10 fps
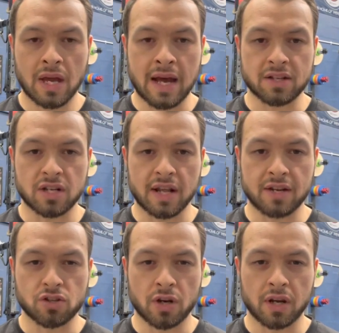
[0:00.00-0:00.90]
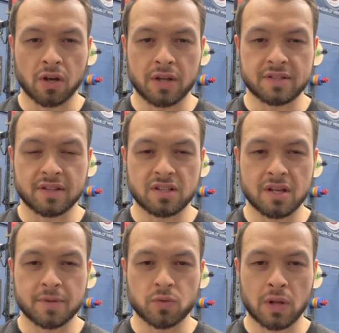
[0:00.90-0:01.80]
actually enjoying going to the
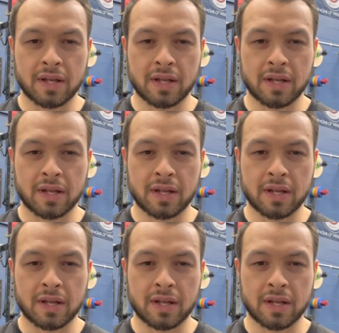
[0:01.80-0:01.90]
gym as well.